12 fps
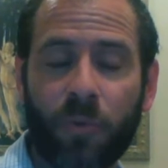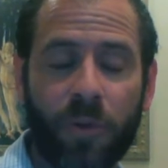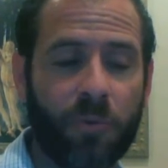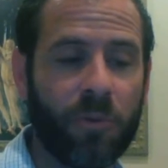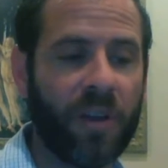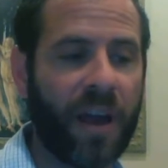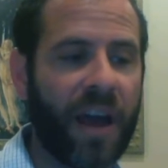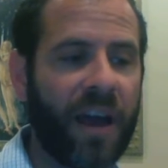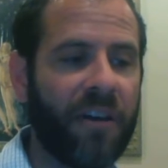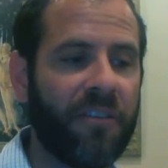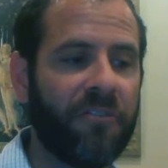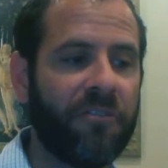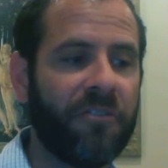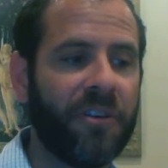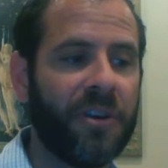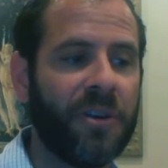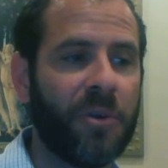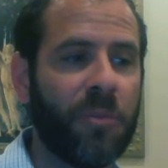We will have
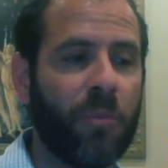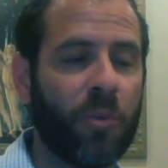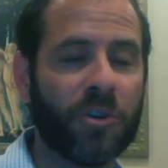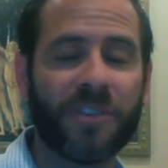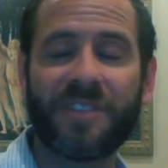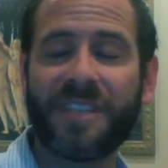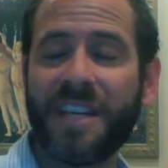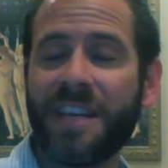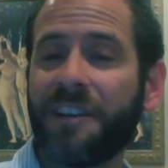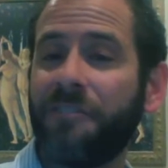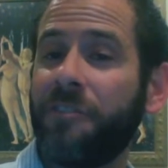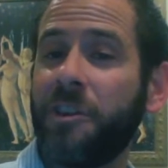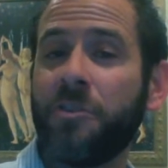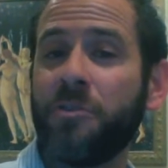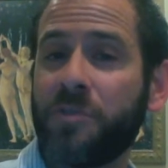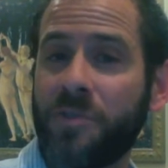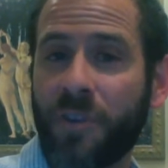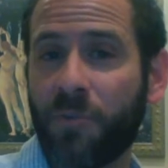more scenic
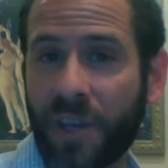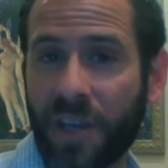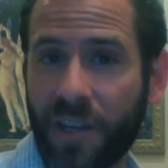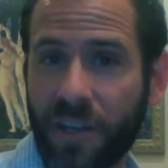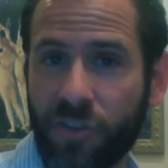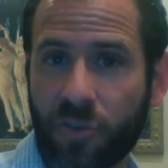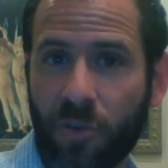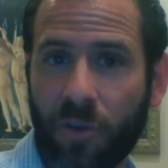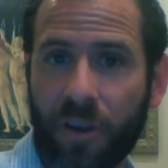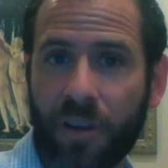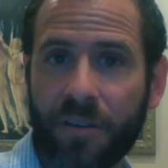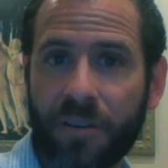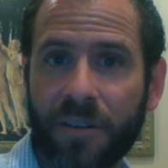views that we can enjoy.